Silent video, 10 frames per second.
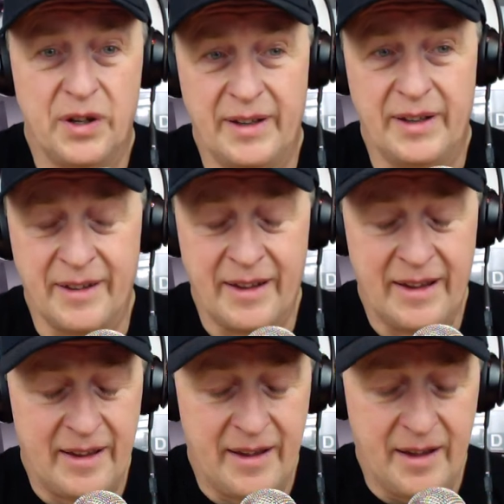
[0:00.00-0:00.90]
And
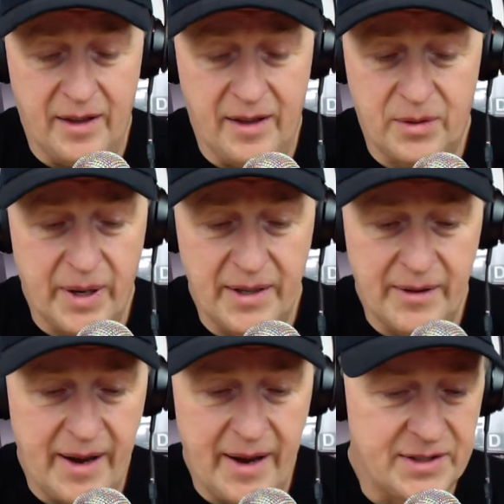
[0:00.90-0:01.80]
great
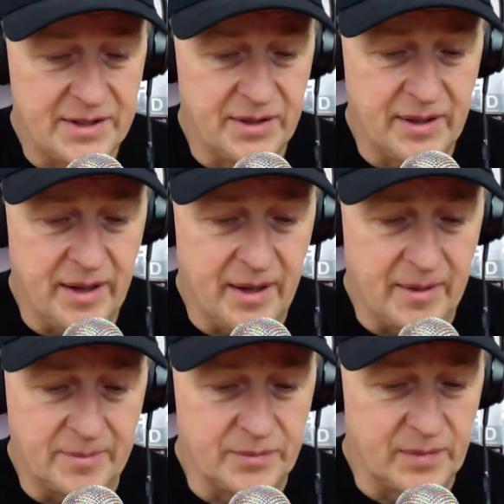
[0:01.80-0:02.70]
interaction.